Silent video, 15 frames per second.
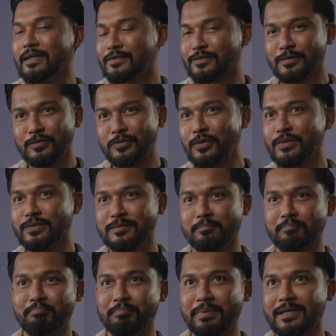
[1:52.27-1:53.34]
So those
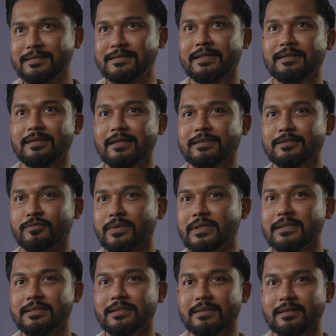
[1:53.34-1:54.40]
basic things
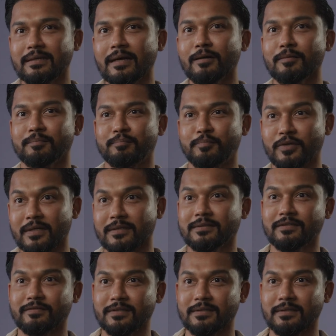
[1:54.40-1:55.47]
really help
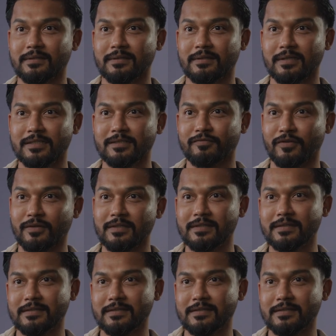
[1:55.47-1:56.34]
productivity for the